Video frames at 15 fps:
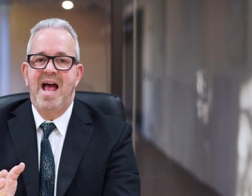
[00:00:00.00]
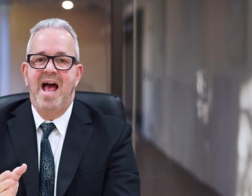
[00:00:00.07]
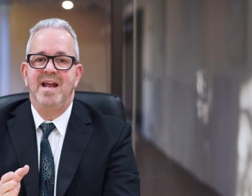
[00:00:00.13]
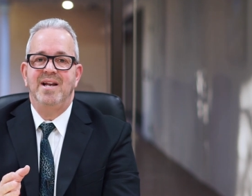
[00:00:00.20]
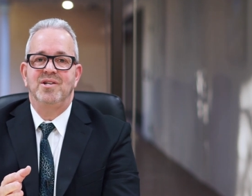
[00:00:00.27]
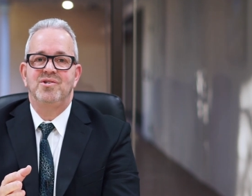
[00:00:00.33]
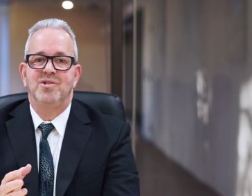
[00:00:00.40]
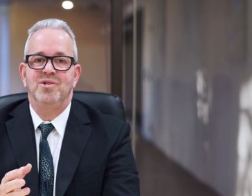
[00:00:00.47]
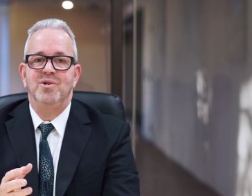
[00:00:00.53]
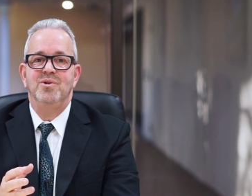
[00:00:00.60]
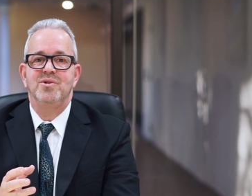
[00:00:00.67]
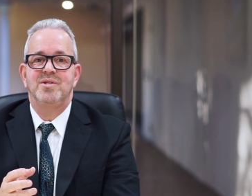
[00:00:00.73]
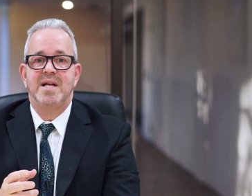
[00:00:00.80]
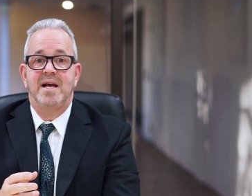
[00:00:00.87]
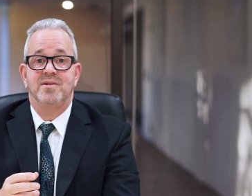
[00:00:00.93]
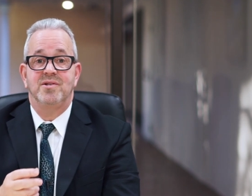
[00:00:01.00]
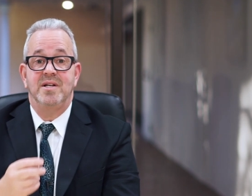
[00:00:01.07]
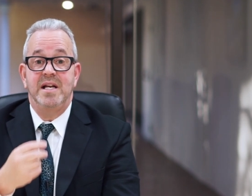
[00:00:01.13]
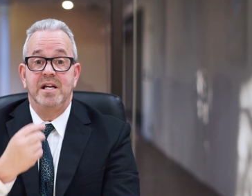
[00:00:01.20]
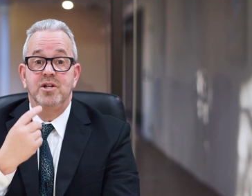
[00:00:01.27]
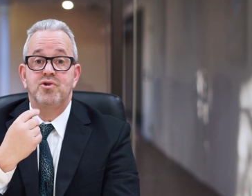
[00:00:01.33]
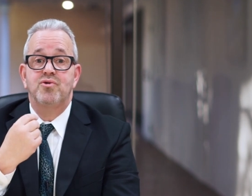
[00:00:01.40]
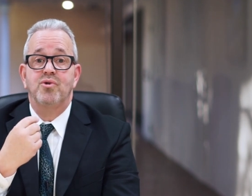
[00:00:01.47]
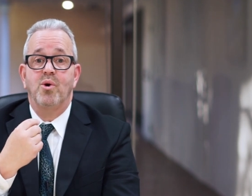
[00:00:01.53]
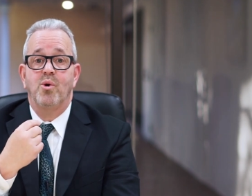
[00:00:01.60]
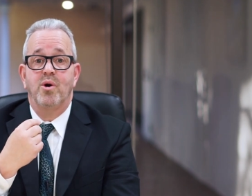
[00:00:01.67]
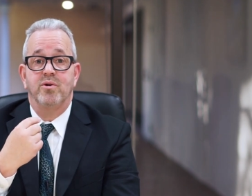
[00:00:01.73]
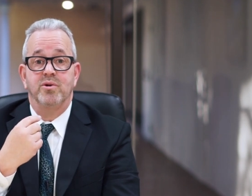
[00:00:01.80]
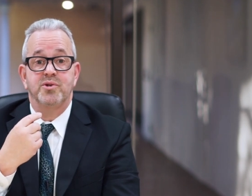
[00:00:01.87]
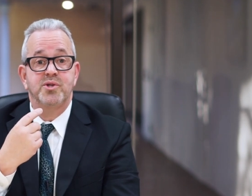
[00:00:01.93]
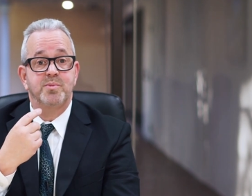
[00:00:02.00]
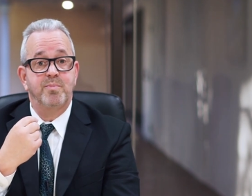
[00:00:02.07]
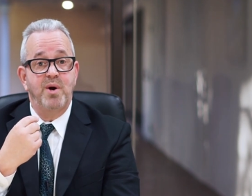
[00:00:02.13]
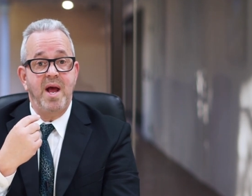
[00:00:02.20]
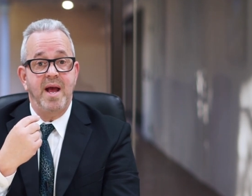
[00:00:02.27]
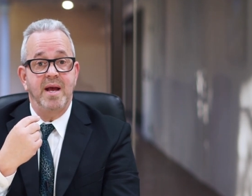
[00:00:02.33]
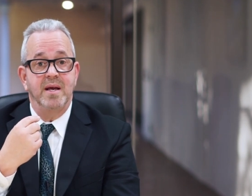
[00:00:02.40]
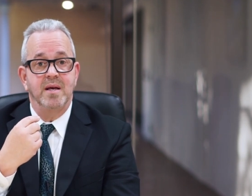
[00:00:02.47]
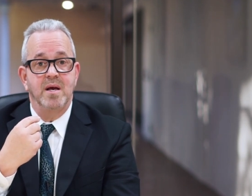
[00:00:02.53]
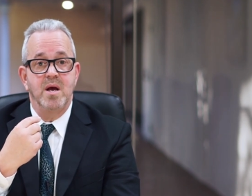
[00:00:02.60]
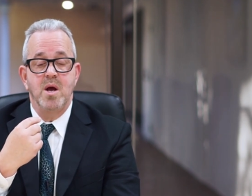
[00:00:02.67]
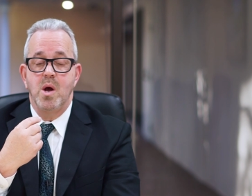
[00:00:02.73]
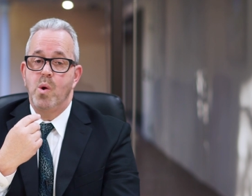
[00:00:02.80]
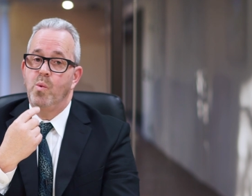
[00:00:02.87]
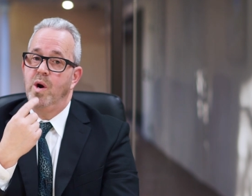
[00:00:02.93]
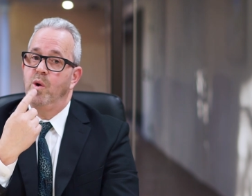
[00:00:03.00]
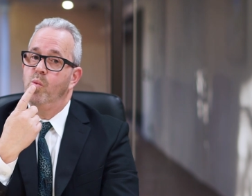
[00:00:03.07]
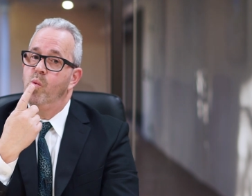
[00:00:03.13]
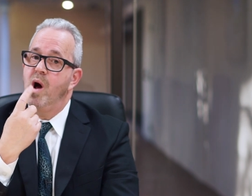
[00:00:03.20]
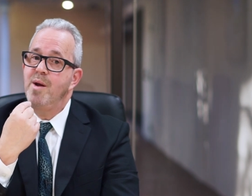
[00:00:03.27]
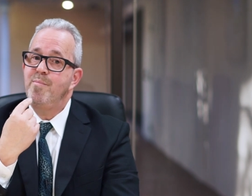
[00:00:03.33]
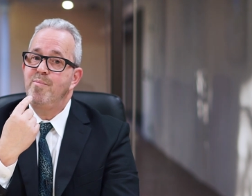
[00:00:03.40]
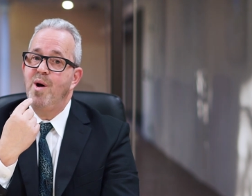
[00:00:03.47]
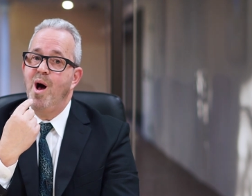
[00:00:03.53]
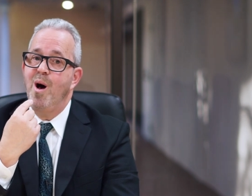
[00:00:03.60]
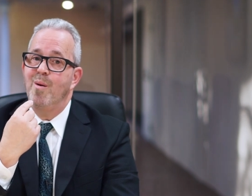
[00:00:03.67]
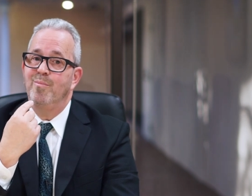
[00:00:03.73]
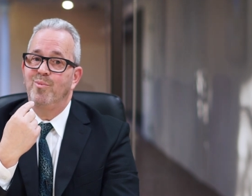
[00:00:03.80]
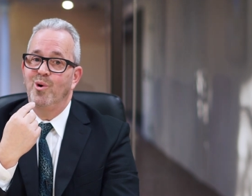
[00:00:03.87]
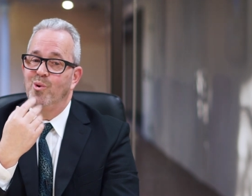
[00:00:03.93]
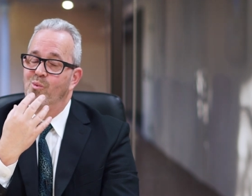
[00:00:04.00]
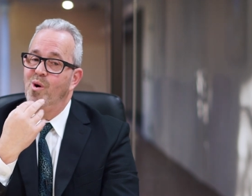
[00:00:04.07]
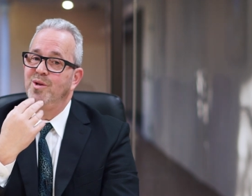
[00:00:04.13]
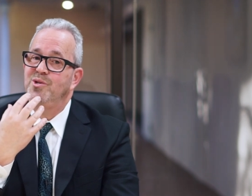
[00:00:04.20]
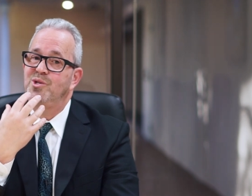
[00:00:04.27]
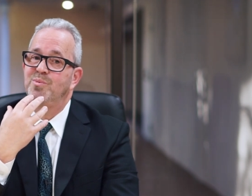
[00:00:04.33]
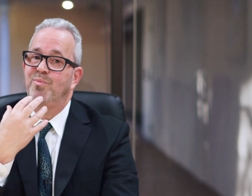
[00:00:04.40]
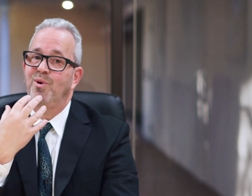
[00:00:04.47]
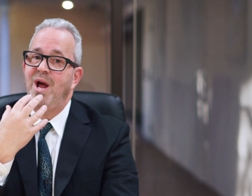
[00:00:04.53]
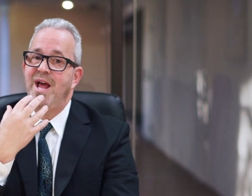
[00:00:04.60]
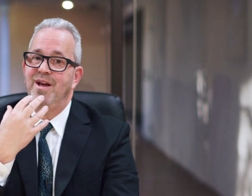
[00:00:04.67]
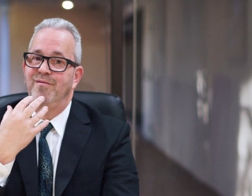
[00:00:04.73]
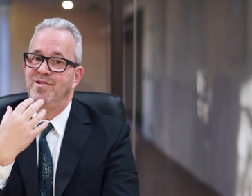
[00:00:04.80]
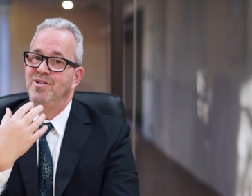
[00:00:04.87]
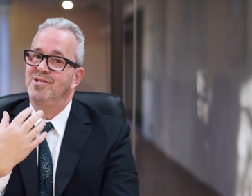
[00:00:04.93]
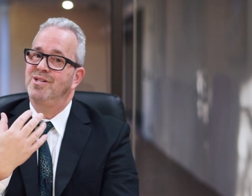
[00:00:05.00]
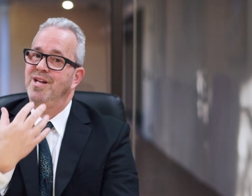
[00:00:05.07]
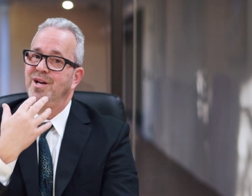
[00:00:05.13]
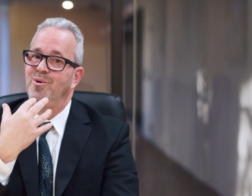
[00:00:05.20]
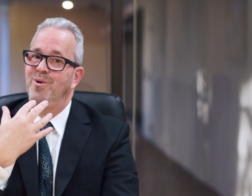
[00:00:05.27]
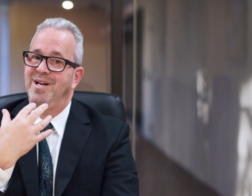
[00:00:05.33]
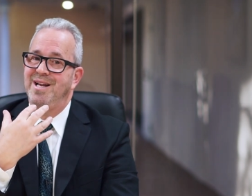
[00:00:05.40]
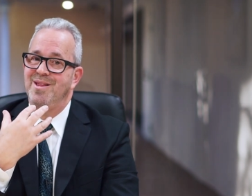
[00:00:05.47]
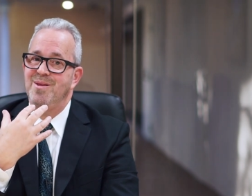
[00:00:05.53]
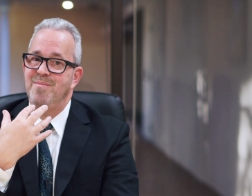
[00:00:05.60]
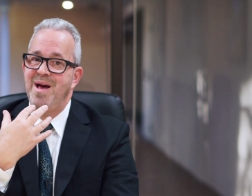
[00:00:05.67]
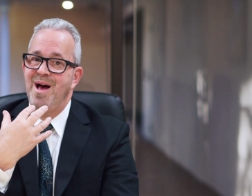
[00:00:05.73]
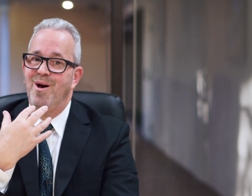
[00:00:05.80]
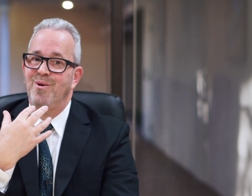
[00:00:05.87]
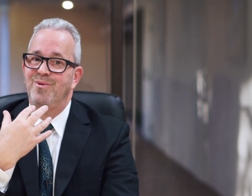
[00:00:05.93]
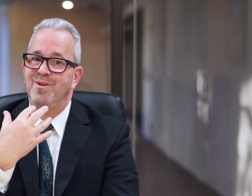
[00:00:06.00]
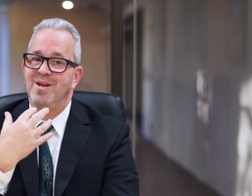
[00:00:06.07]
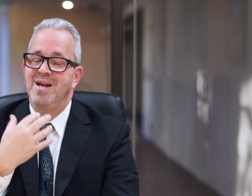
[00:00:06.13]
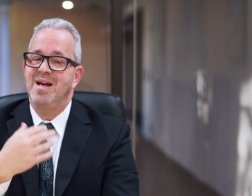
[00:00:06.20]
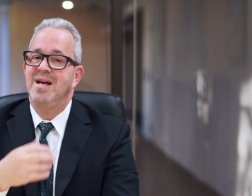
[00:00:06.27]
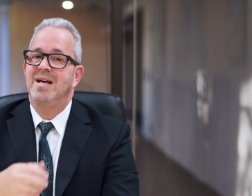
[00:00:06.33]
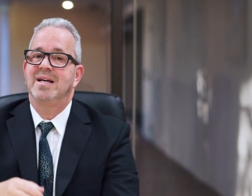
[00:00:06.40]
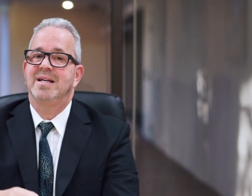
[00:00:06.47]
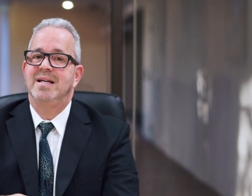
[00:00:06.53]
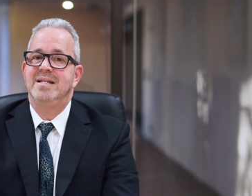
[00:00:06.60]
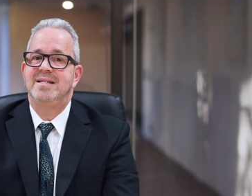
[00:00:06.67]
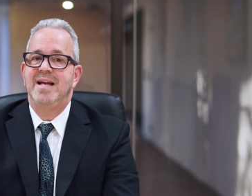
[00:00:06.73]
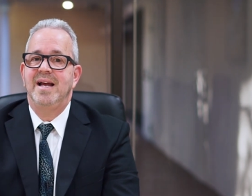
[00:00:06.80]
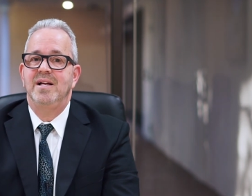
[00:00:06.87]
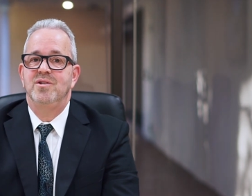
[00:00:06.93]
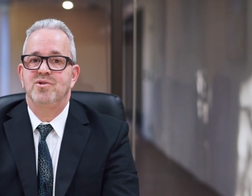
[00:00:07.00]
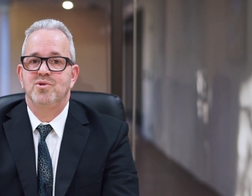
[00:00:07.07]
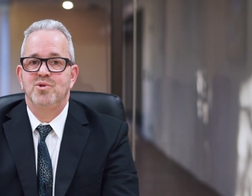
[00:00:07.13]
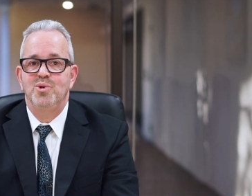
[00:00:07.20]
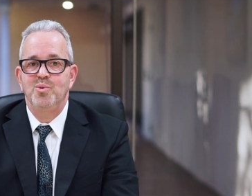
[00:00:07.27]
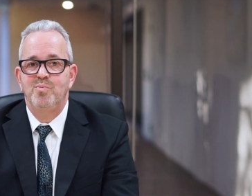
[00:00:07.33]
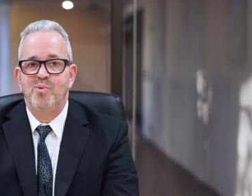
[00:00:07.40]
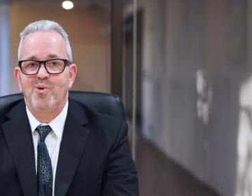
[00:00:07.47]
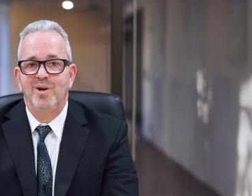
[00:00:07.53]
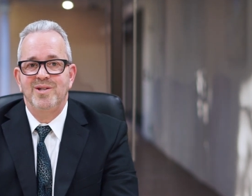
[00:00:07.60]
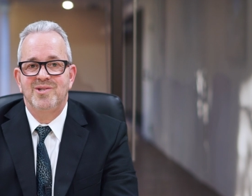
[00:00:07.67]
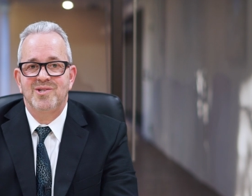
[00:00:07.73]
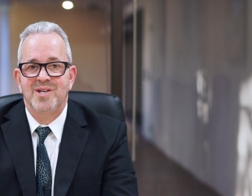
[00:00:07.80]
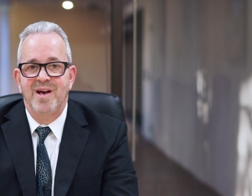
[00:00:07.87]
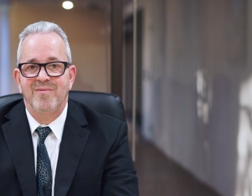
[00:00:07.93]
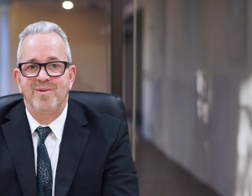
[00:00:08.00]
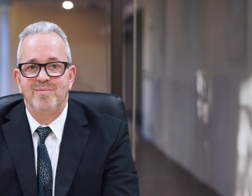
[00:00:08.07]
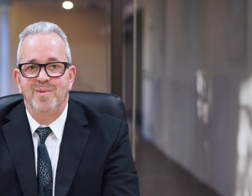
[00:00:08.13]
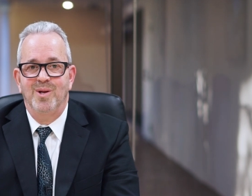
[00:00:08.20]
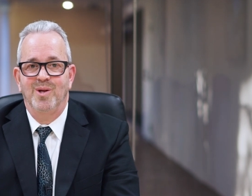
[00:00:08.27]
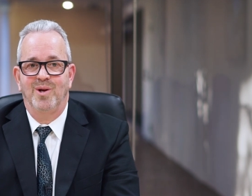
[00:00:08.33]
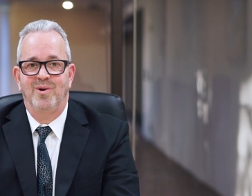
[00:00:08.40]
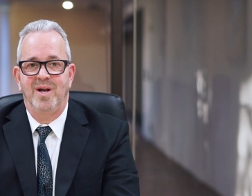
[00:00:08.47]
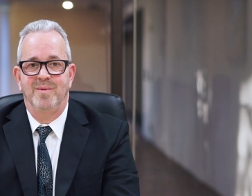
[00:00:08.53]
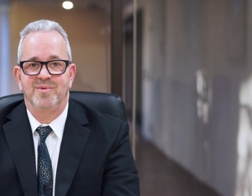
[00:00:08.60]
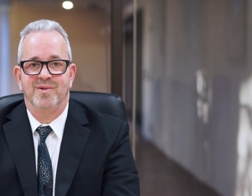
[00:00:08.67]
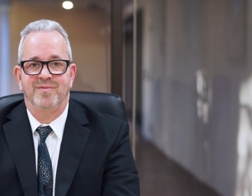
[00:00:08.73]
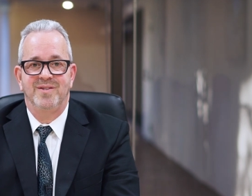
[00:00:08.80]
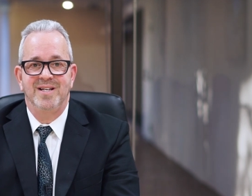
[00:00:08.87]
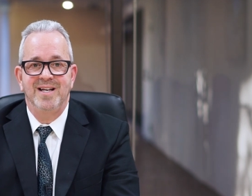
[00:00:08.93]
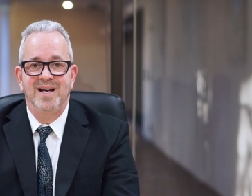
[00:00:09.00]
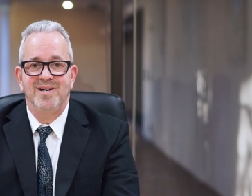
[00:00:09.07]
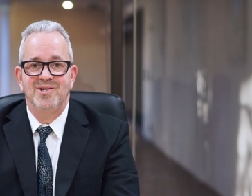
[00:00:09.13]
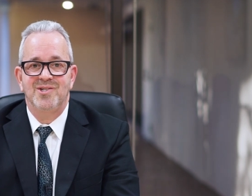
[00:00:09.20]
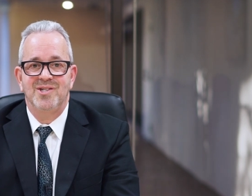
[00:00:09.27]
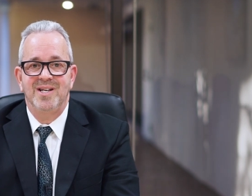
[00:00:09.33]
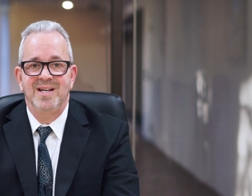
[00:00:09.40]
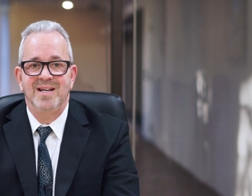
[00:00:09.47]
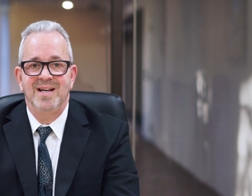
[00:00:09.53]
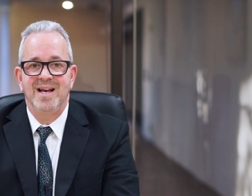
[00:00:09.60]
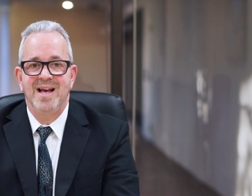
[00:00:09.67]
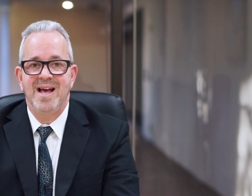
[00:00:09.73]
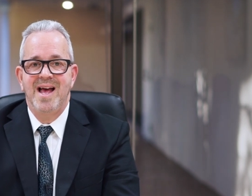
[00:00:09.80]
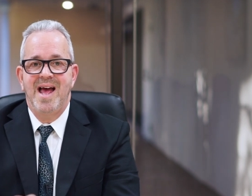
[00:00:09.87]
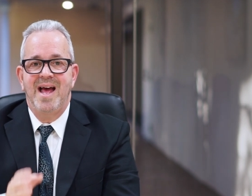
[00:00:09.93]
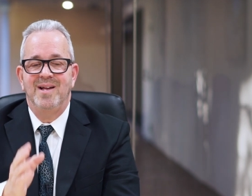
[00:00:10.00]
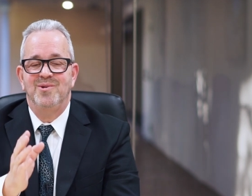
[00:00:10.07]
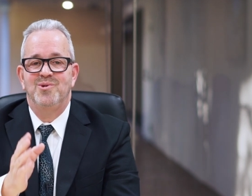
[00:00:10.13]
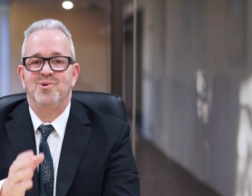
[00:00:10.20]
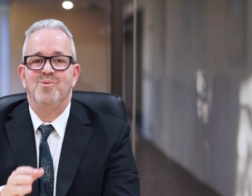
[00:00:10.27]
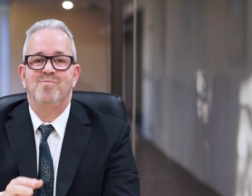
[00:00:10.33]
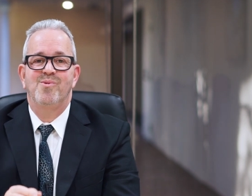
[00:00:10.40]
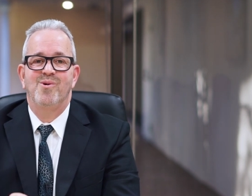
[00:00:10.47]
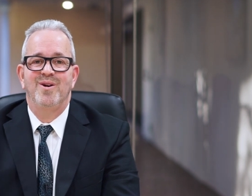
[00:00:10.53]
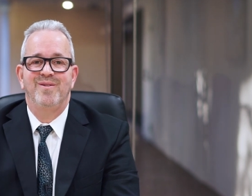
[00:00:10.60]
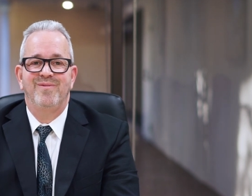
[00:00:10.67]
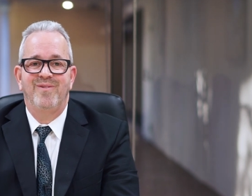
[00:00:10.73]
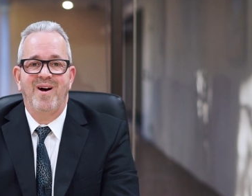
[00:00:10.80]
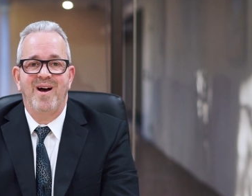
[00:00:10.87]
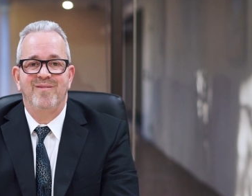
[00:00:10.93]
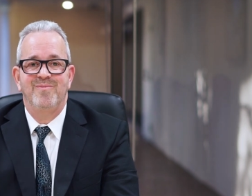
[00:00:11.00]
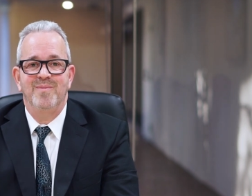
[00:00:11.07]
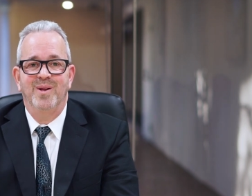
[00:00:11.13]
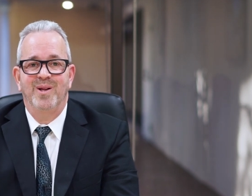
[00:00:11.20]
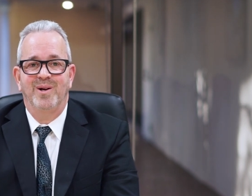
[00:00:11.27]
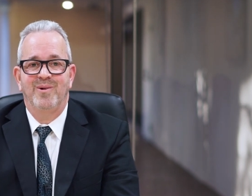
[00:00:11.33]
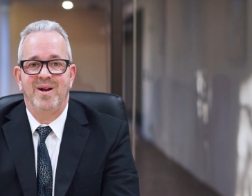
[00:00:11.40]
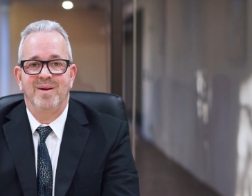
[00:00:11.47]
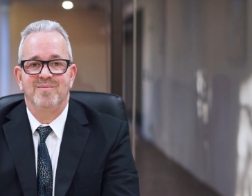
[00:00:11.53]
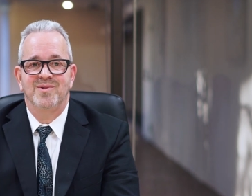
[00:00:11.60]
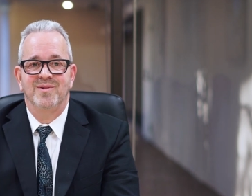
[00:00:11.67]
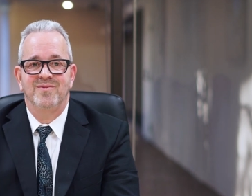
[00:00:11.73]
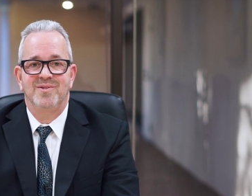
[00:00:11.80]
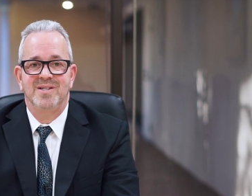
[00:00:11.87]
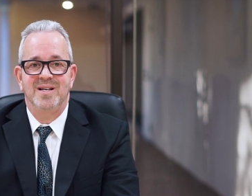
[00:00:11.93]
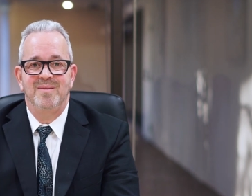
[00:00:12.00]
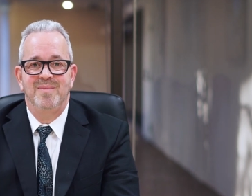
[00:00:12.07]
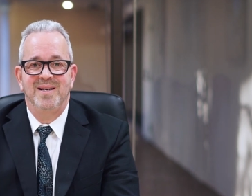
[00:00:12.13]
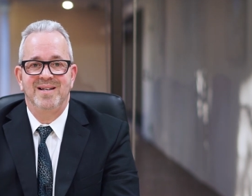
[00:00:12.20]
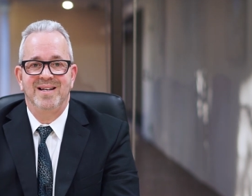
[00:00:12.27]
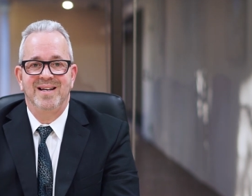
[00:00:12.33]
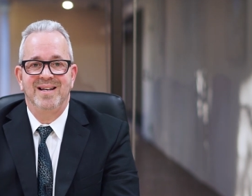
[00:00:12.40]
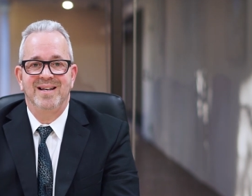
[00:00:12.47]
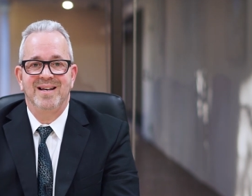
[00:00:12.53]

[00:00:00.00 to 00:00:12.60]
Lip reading: and it's used as an intraoral spray, where one pump or one spray of this liquid in the mouth contains 2.7 milligrams of THC and 2.5 milligrams of CBD.